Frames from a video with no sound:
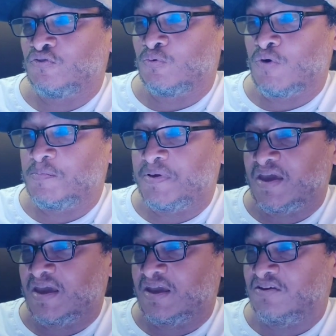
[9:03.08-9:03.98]
on one
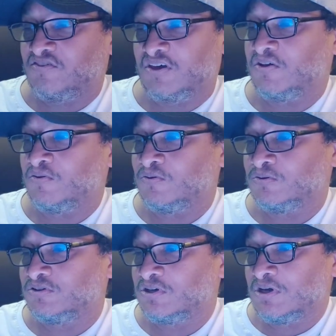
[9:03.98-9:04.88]
page,
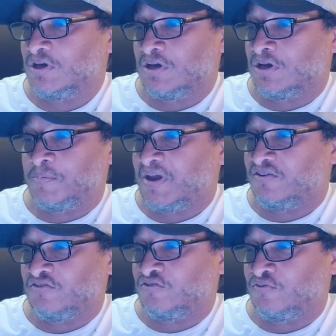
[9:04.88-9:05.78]
killed a
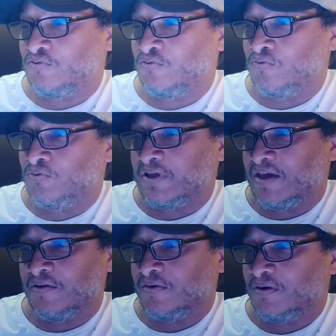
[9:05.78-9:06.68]
page or two
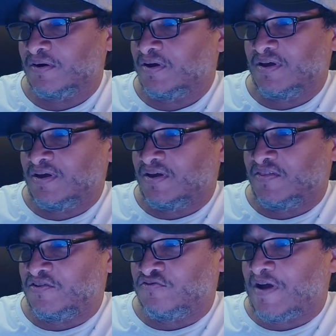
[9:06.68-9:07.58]
later.
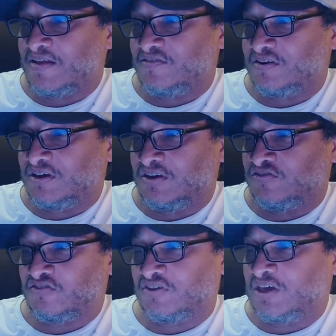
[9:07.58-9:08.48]
The tragedy
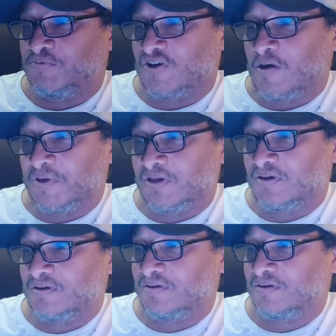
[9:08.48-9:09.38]
just keeps coming.
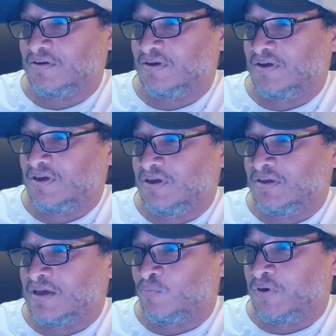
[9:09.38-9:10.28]

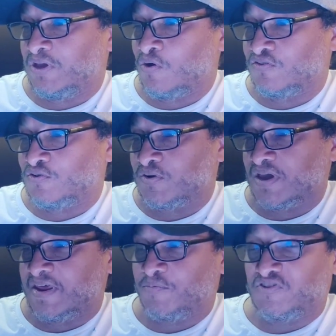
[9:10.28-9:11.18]
Yet we also
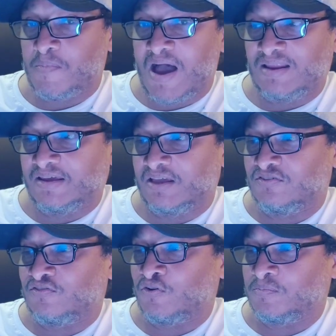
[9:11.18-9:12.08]
can't help smiling
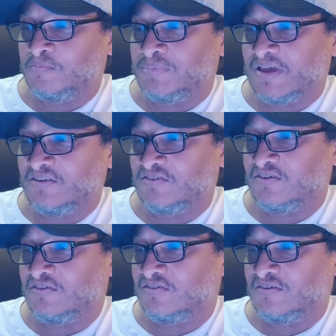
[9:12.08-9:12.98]
in certain
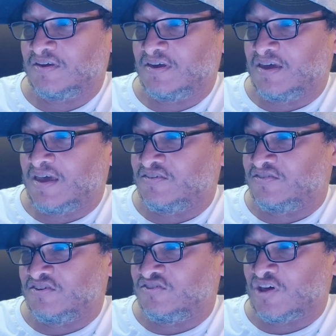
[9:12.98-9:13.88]
places
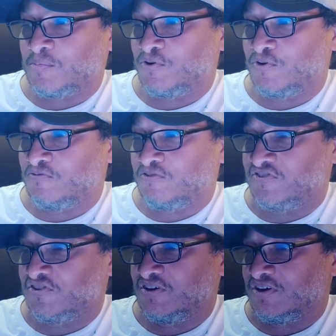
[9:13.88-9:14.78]
as this stubborn,
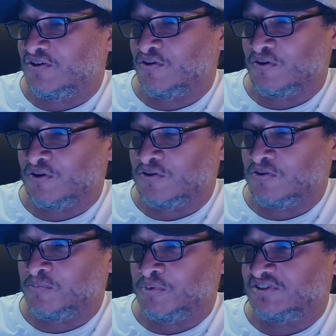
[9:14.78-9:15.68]
resilient
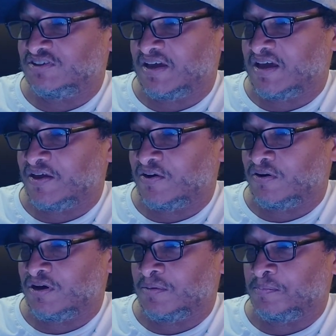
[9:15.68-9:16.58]
girl puts
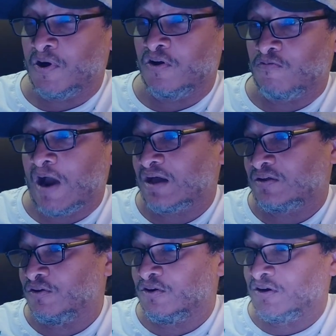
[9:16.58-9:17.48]
together a punk rock
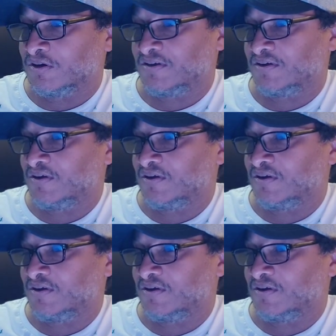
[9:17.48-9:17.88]
look,